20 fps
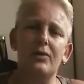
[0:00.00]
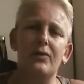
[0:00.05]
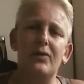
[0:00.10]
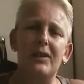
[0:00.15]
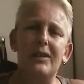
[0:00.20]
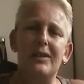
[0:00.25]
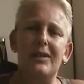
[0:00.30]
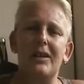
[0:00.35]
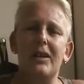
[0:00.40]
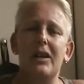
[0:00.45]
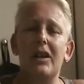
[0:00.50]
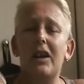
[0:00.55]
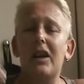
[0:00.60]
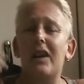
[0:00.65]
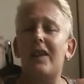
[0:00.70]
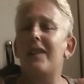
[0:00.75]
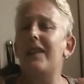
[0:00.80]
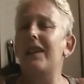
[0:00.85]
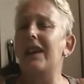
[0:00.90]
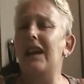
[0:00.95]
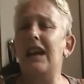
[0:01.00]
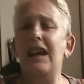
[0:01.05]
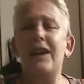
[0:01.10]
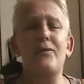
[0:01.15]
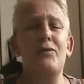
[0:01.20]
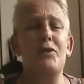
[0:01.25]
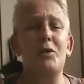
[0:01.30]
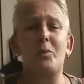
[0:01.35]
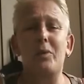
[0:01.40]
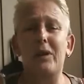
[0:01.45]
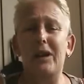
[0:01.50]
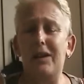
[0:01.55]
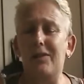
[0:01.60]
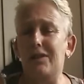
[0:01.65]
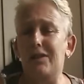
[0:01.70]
think that they're everywhere.